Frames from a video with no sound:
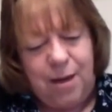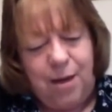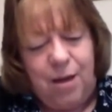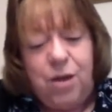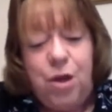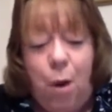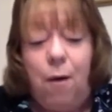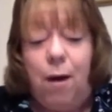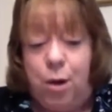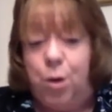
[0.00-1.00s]
You are
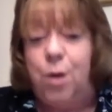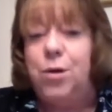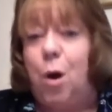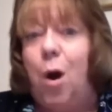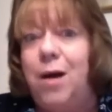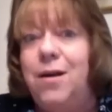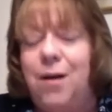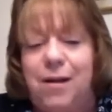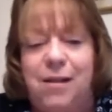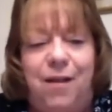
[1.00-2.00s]
a good gardener,
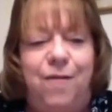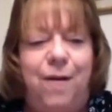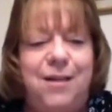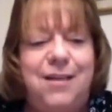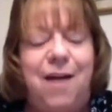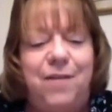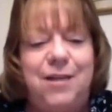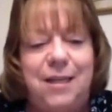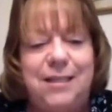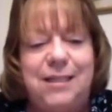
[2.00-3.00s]
Clifford,
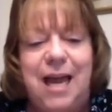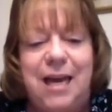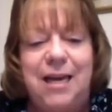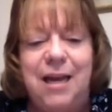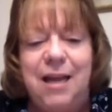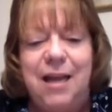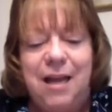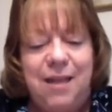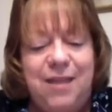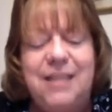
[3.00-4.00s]
Daffodil said.
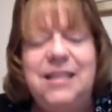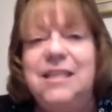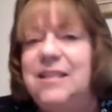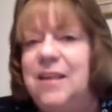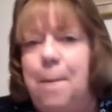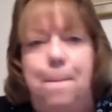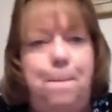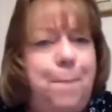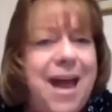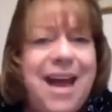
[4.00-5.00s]
This is the
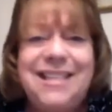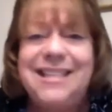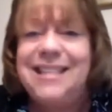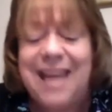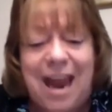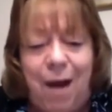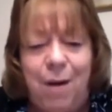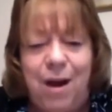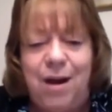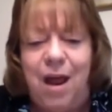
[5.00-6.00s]
best
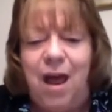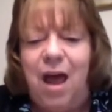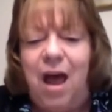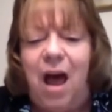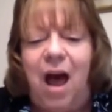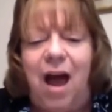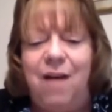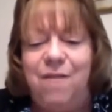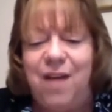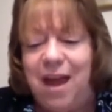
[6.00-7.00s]
carrot
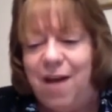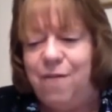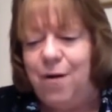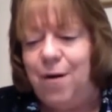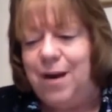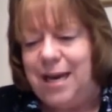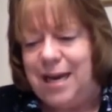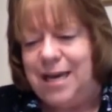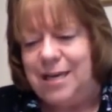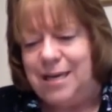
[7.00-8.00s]
I've ever
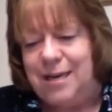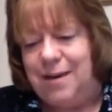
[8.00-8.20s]
eaten.